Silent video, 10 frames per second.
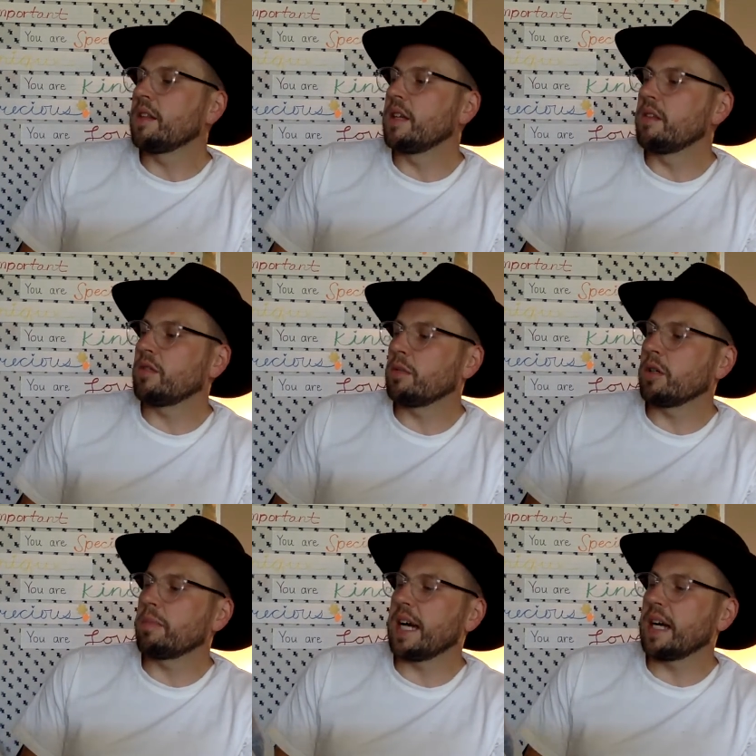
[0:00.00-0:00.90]
Then from her
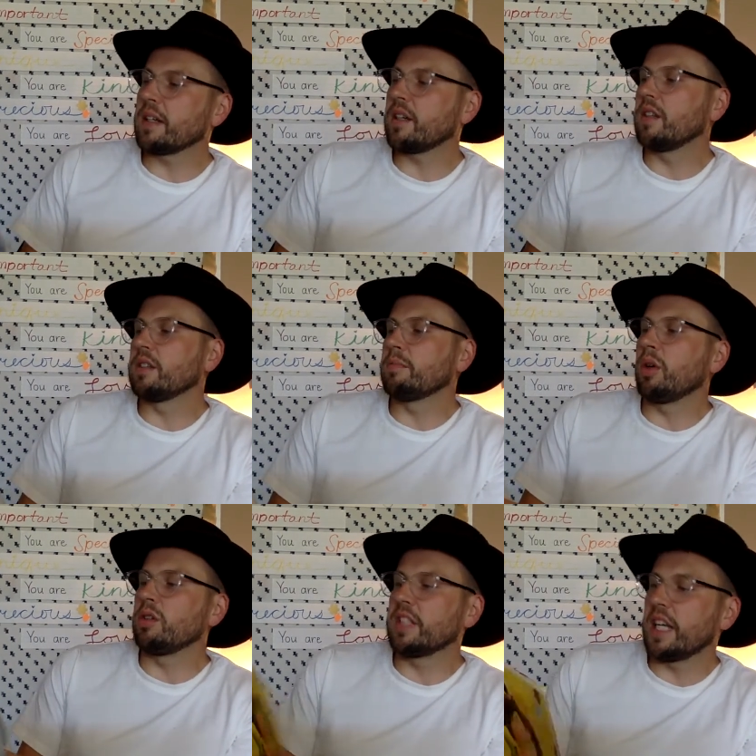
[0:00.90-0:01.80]
pack called
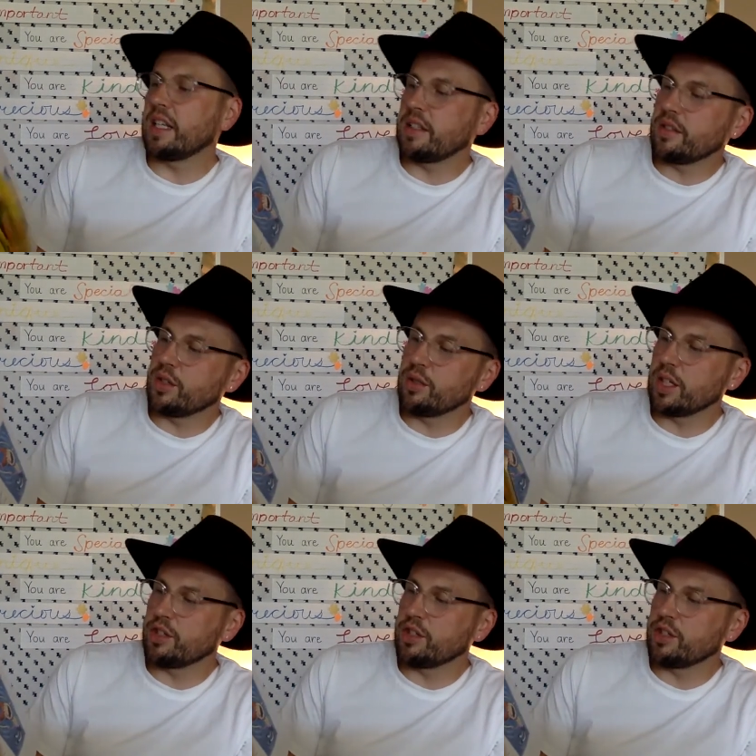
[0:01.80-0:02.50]
pulled Katie Sue a